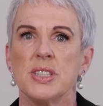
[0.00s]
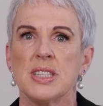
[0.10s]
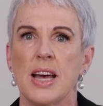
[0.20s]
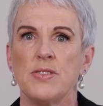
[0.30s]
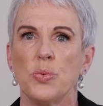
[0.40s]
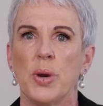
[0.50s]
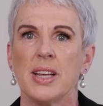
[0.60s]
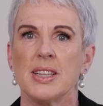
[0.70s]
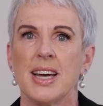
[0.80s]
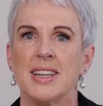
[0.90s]
safety
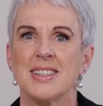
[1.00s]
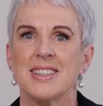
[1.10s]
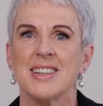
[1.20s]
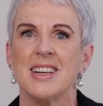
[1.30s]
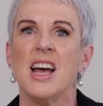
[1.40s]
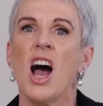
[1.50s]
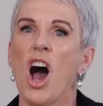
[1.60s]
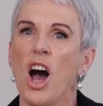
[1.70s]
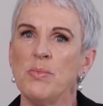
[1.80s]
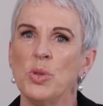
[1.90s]
regulators.
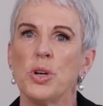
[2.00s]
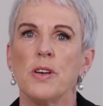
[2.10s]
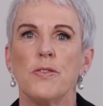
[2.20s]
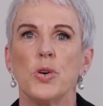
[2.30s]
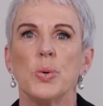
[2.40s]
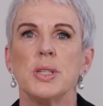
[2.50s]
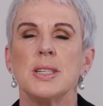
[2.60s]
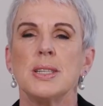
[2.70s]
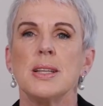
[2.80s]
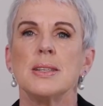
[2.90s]
I'm looking forward to
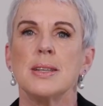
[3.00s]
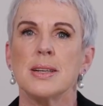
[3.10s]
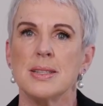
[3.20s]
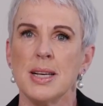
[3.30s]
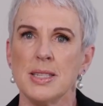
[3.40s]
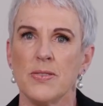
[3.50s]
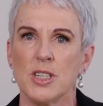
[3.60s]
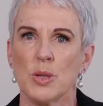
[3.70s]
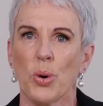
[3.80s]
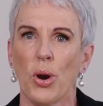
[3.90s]
seeing the success of
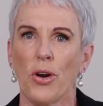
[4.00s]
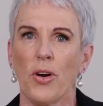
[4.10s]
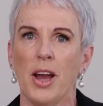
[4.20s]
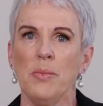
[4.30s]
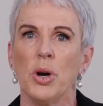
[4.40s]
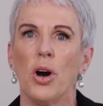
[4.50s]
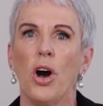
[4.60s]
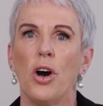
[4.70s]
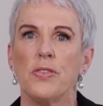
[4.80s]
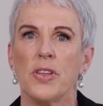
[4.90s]
this program
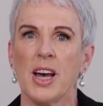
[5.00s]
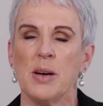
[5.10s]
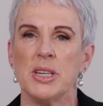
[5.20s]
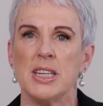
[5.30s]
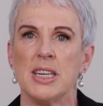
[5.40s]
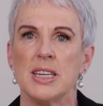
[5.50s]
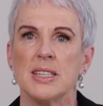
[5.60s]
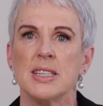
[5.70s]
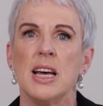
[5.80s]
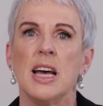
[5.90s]
over the coming
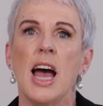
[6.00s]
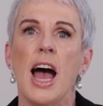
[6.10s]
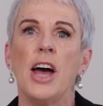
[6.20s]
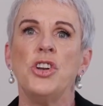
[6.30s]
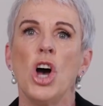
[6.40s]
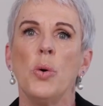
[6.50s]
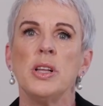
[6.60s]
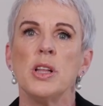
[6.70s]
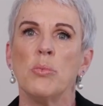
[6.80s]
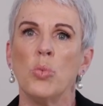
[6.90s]
years and knowing
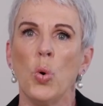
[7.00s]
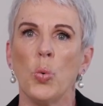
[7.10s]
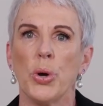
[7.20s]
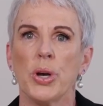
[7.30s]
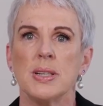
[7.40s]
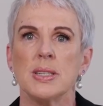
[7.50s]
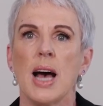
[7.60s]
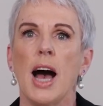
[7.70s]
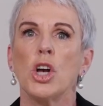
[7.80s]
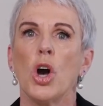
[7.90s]
that more workers
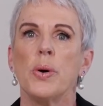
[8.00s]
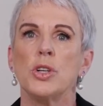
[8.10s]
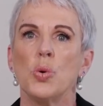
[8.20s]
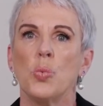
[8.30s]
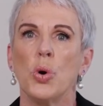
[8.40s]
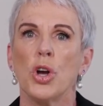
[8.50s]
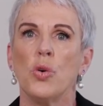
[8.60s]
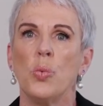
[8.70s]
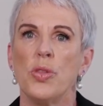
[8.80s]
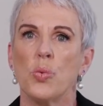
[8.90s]
are going to work
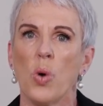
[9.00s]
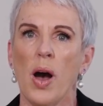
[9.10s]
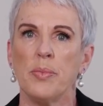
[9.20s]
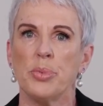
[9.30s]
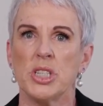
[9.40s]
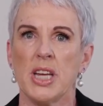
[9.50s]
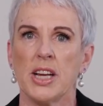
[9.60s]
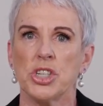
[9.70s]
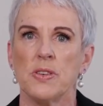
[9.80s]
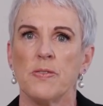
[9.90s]
with the right
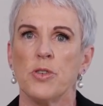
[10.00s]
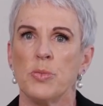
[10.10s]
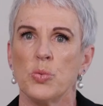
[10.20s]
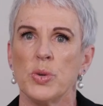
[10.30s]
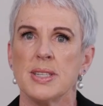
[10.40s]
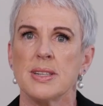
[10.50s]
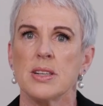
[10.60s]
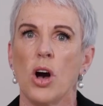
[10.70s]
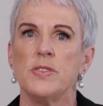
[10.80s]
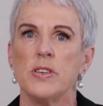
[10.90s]
protection from the risks
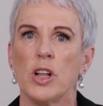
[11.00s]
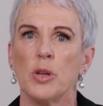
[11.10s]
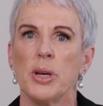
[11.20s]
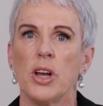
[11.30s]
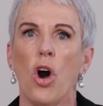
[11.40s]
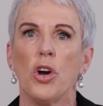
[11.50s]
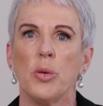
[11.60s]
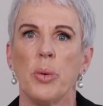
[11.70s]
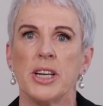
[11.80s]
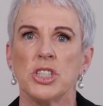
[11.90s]
of developing
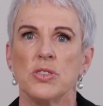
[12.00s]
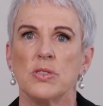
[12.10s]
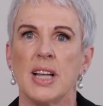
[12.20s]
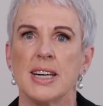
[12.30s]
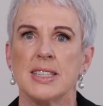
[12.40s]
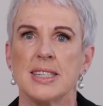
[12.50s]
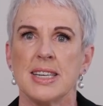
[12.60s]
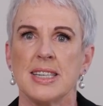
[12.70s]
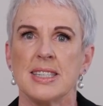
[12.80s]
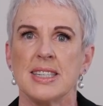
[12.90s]
occupational lung
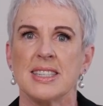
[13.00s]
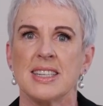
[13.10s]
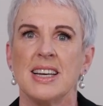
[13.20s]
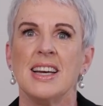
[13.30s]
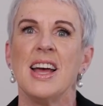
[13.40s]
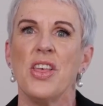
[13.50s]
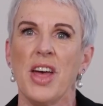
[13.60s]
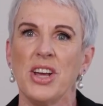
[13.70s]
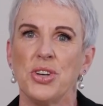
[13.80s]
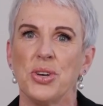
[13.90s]
diseases.
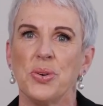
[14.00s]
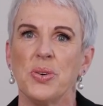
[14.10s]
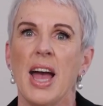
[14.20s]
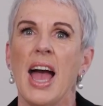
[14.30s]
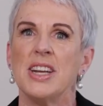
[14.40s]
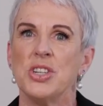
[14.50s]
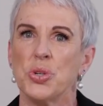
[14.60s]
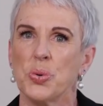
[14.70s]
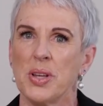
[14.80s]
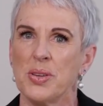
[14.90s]
Thank you and
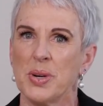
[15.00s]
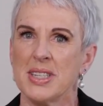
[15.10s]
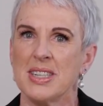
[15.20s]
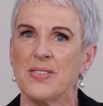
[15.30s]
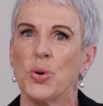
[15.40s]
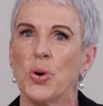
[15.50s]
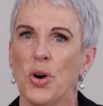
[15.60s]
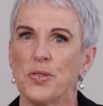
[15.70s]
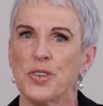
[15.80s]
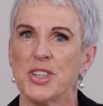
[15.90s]
enjoy the rest of your
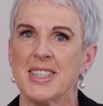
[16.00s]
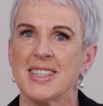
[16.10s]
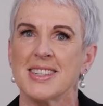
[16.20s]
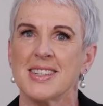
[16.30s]
conference.